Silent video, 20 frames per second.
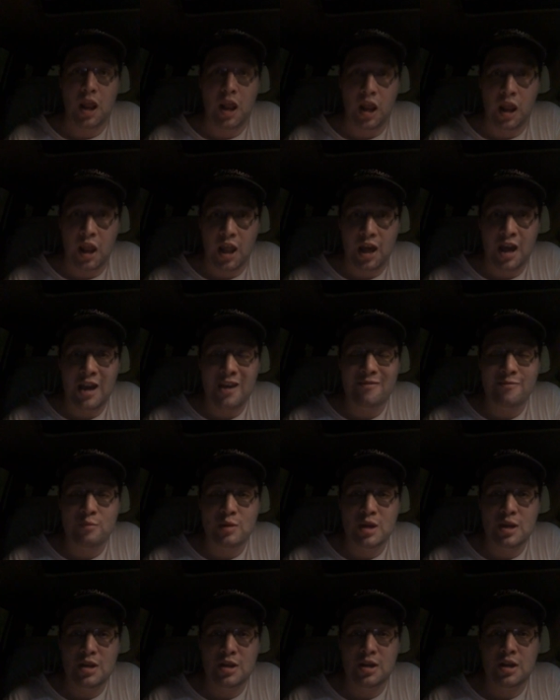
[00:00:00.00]

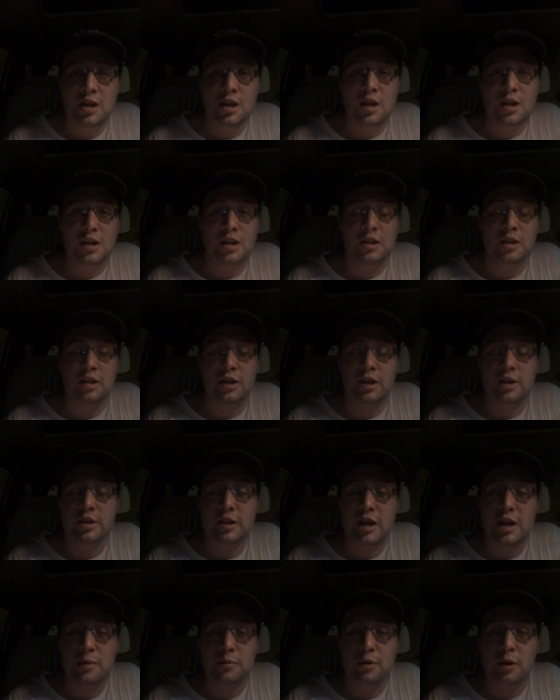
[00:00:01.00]
LiveMe and another
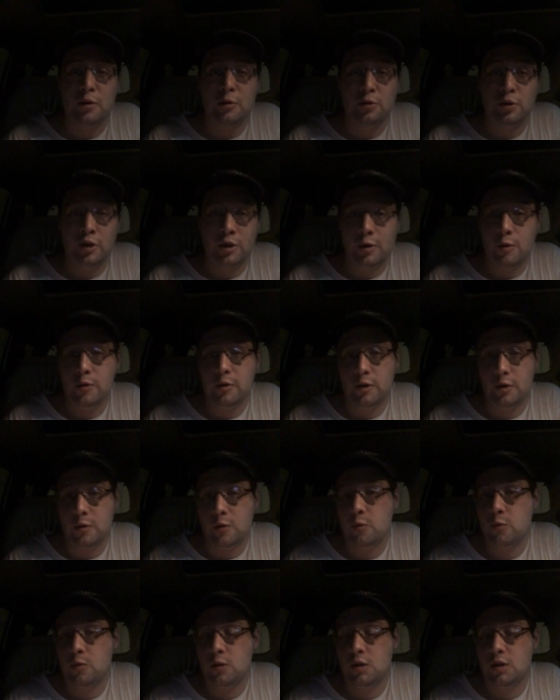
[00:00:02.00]
app called
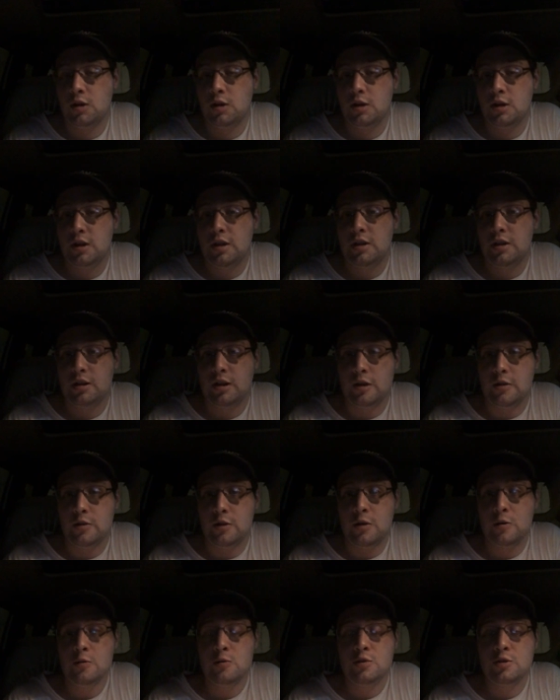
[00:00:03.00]
Coco. Now
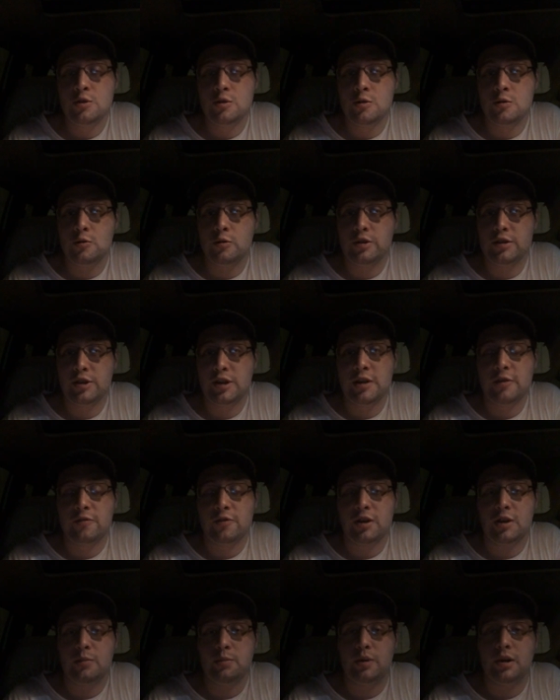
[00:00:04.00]
those two are
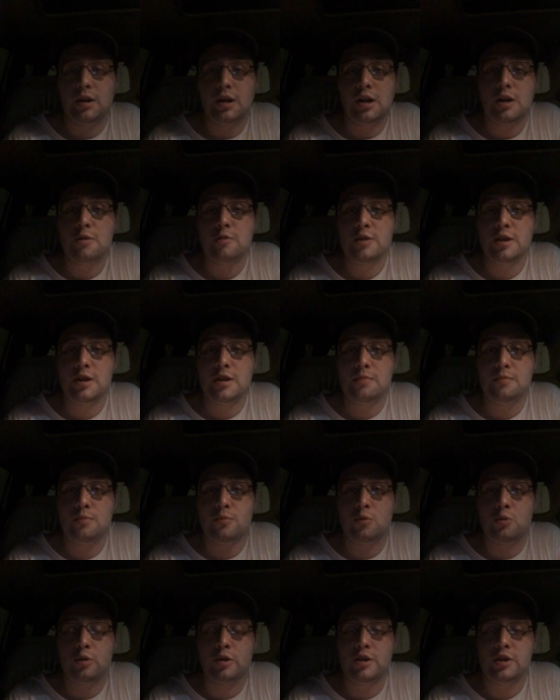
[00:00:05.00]
different, but I'll get
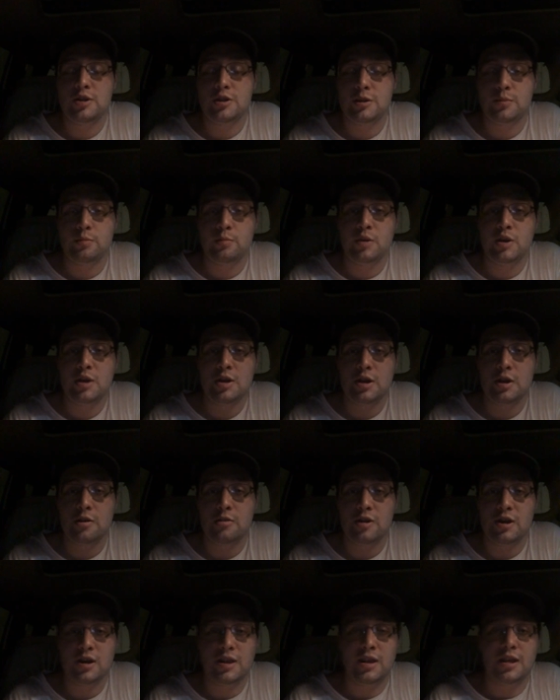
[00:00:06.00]
more into Bigo,
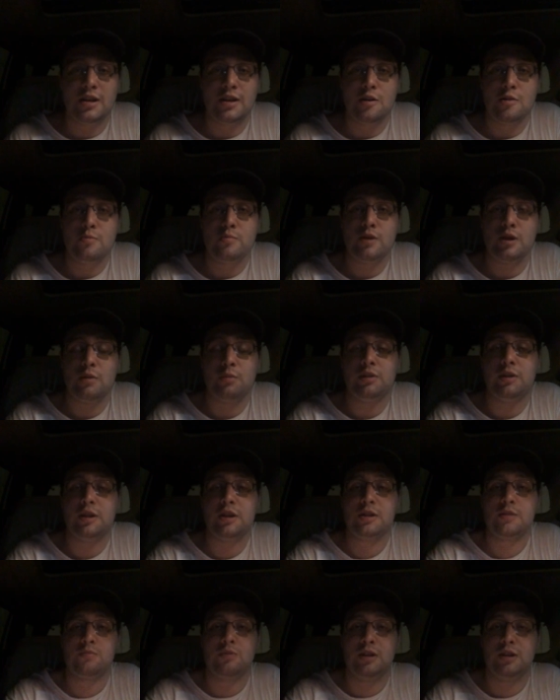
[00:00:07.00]
and then I'll be able to
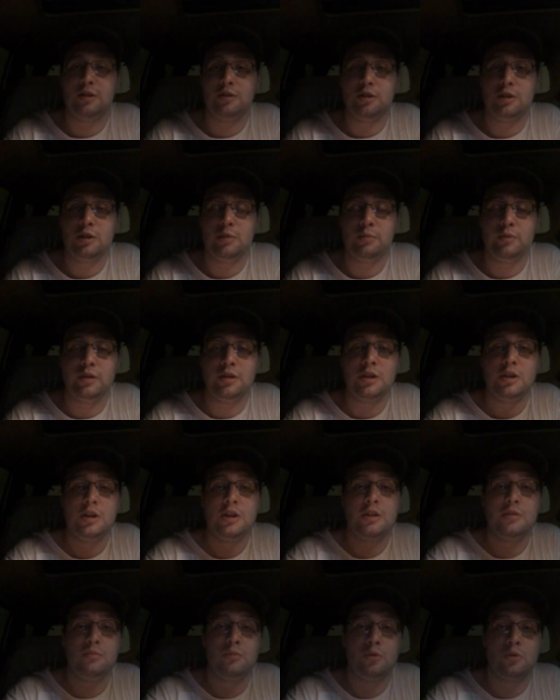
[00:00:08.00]
explain a little bit
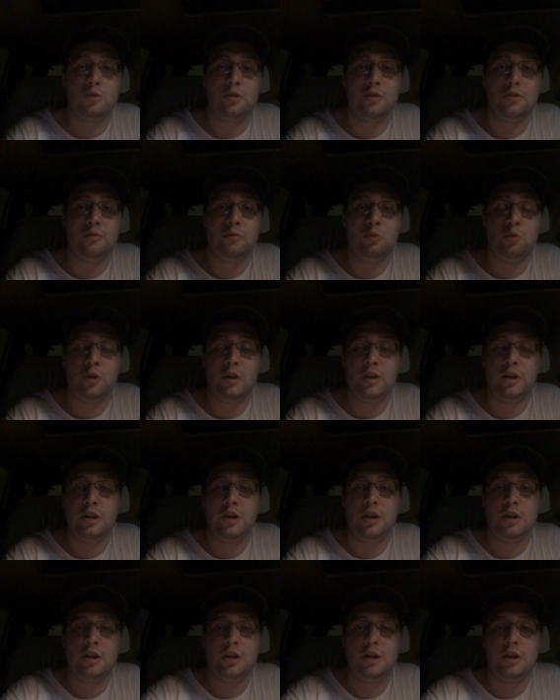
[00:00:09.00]
more of what